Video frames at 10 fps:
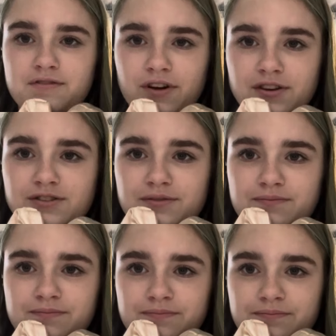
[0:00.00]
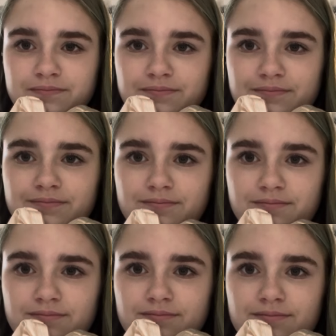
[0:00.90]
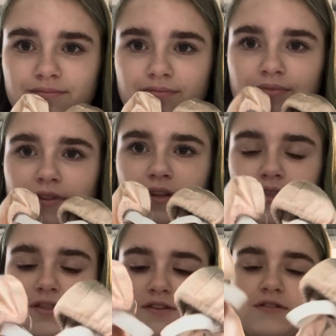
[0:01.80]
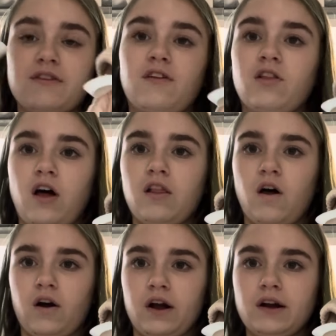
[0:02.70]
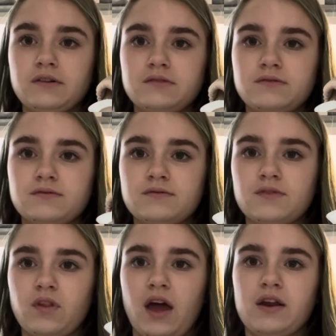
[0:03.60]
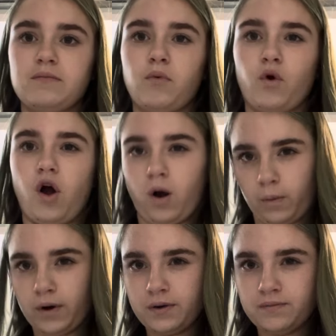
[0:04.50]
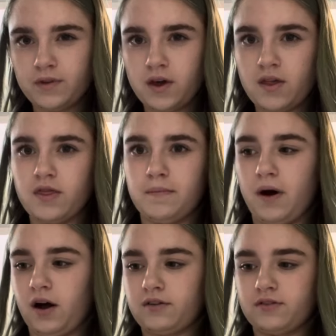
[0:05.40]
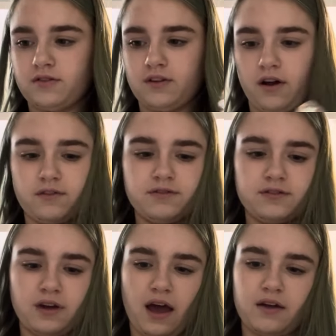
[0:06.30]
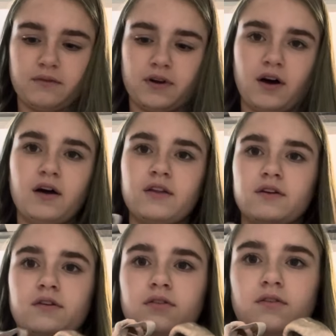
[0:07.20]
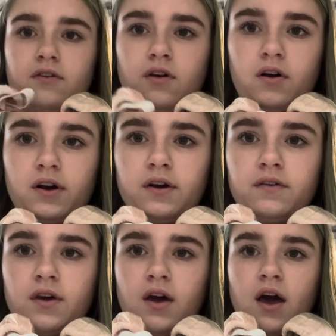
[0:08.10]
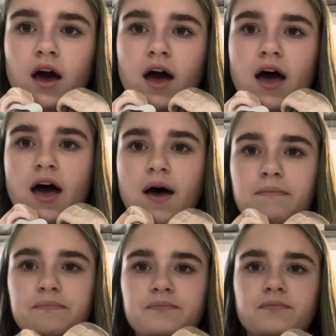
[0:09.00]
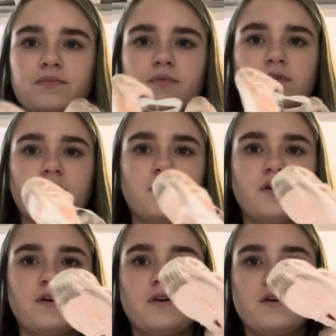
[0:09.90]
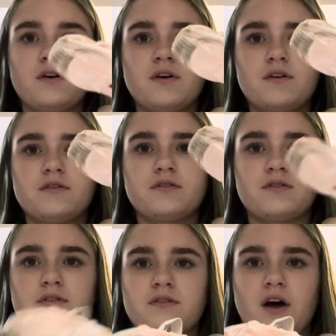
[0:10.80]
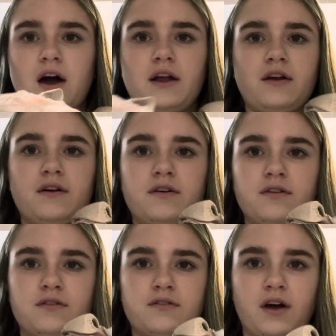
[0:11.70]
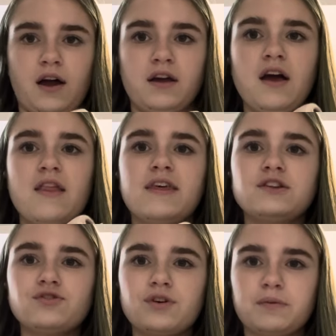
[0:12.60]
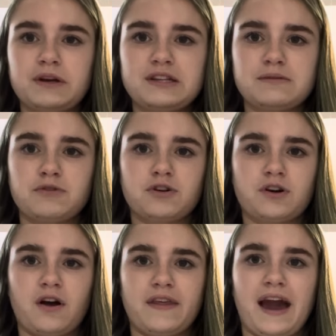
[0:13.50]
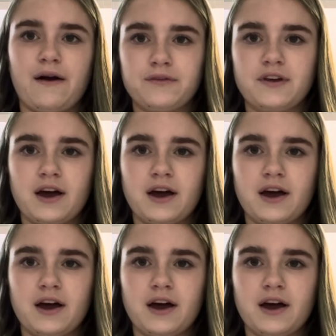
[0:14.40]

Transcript: these are from the front. You can see on the Wendy Wu's that their box is a lot longer and more awkward than the Bloch point shoes. And from the side, like, they're very similar from the sides, but